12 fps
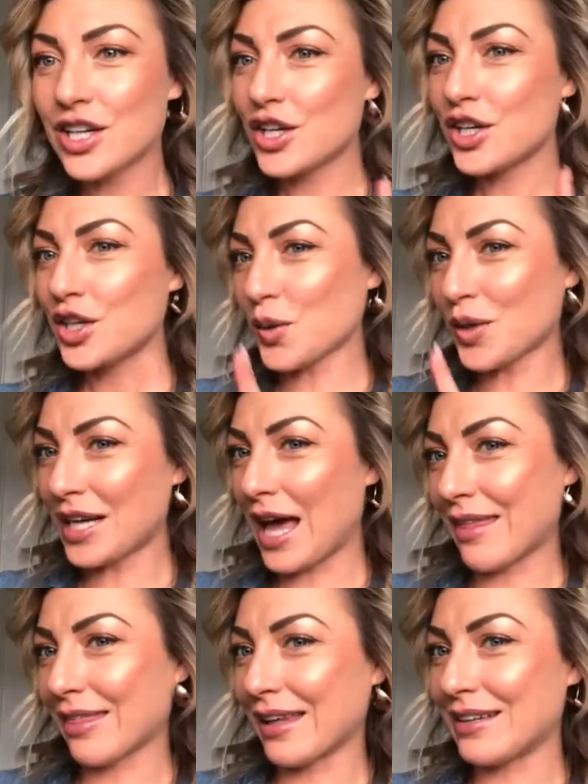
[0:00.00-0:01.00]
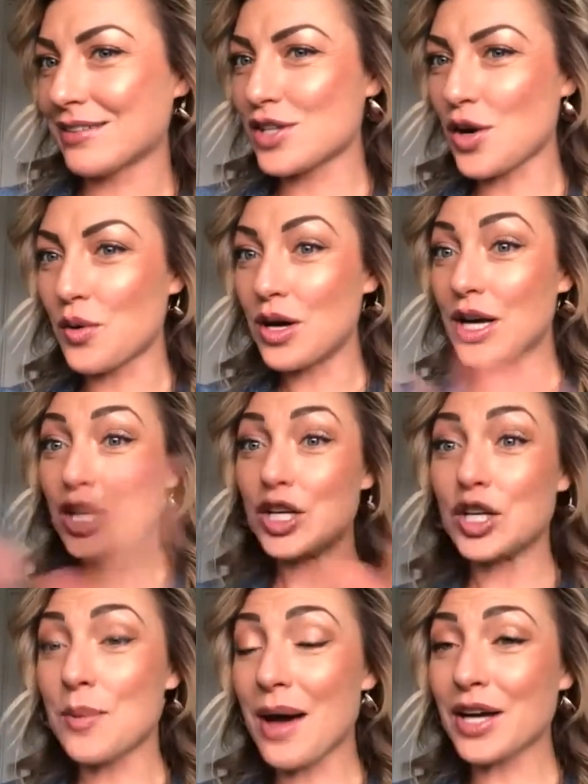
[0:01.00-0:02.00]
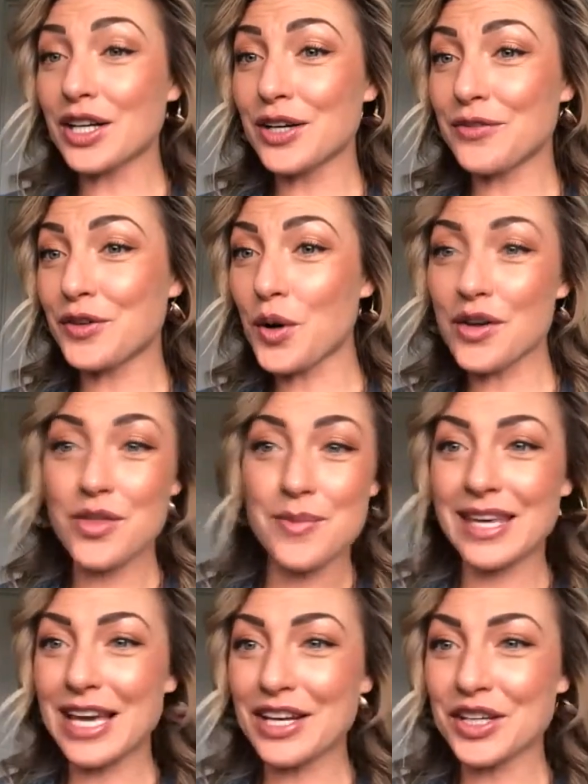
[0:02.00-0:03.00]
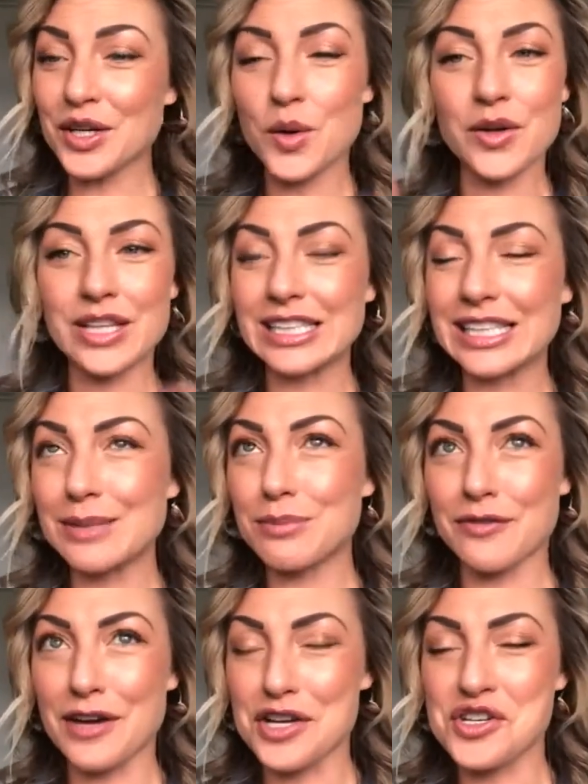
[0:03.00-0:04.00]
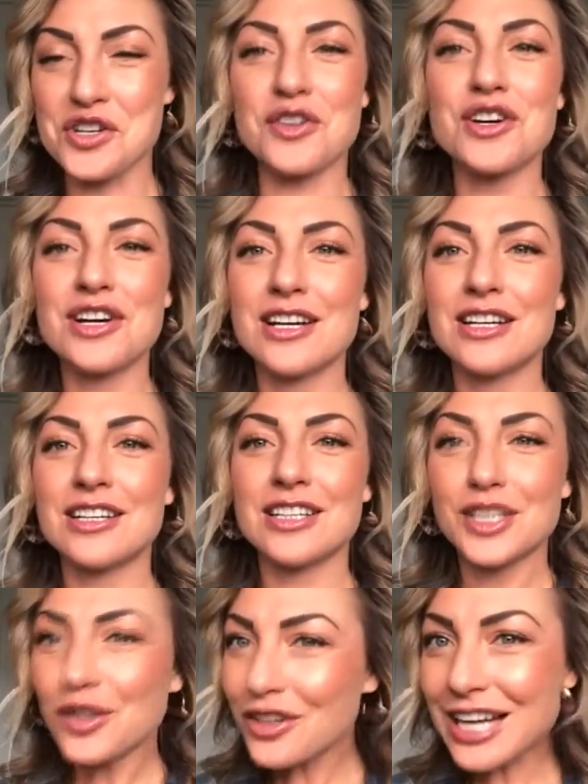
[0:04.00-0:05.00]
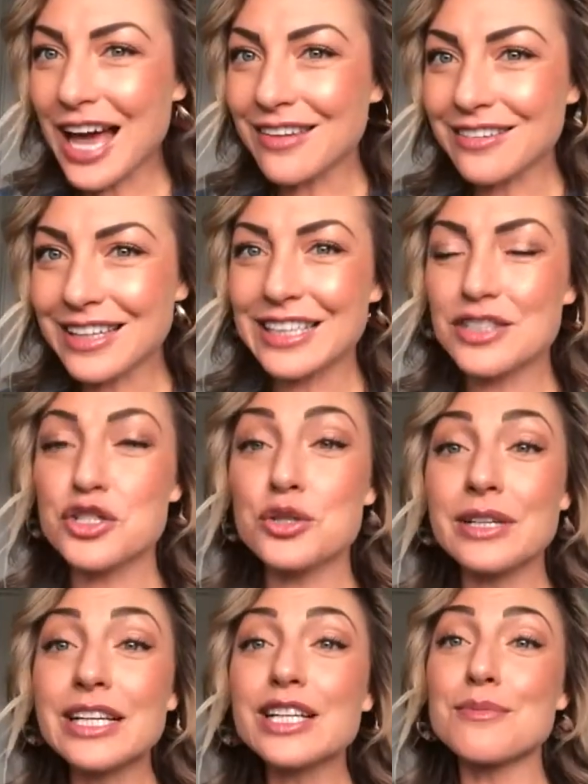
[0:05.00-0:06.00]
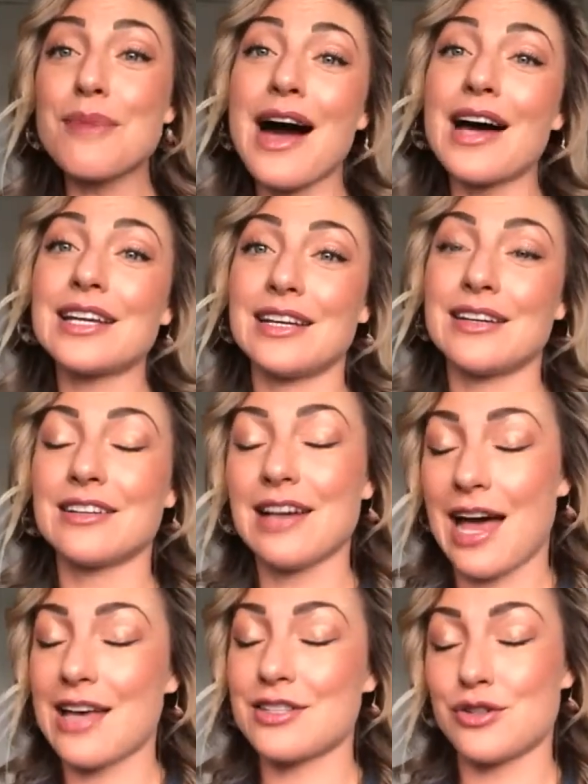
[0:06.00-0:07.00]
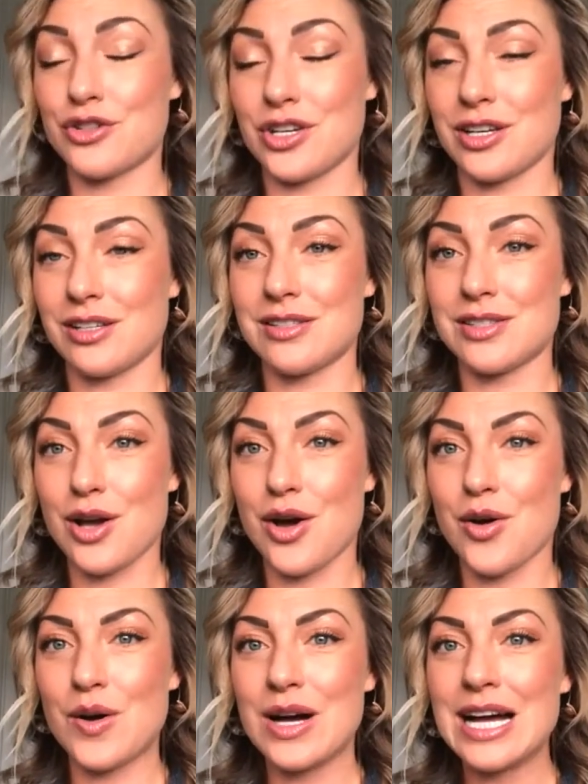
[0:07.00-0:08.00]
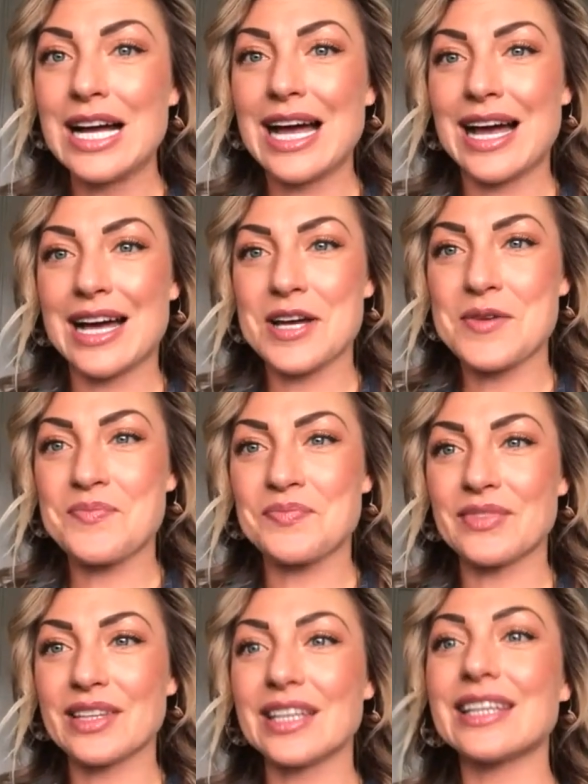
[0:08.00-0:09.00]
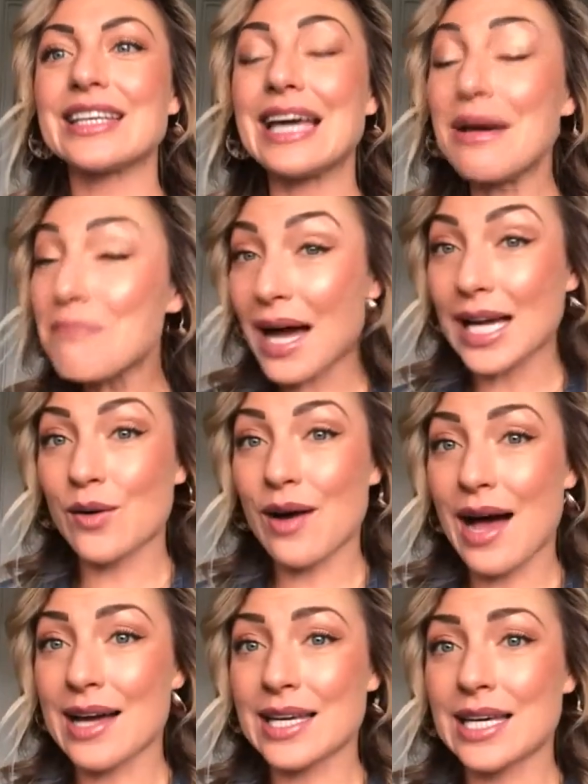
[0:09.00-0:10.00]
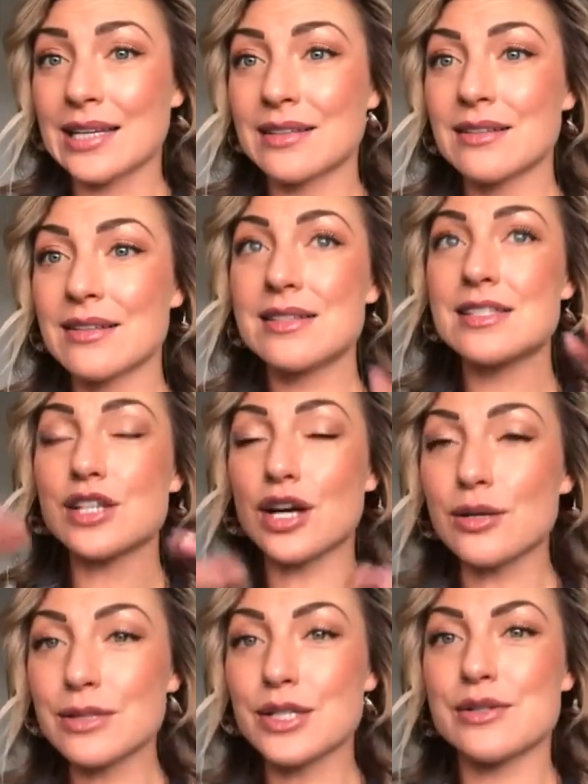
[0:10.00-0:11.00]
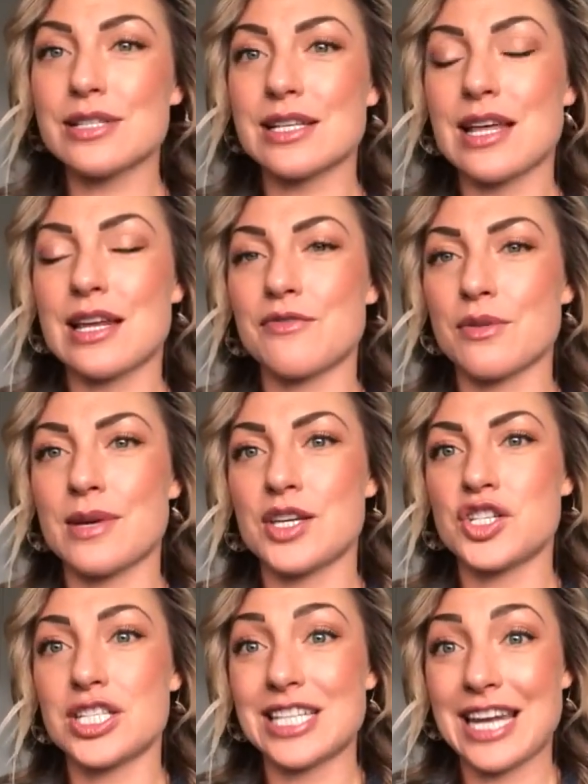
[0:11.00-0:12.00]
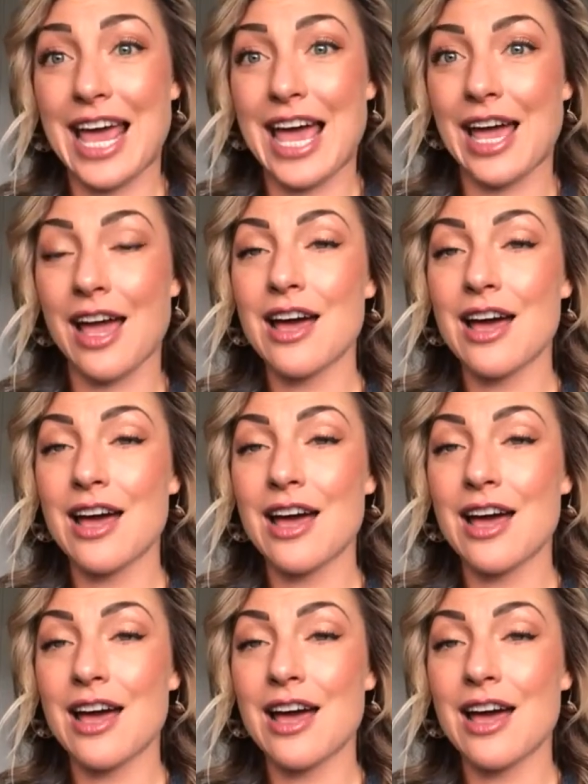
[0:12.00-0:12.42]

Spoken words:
you're an athlete. So no matter if you're the beginner or the elite professional, you're an athlete. Treat your body as you should. So get biohacking, start reducing that inflammation today.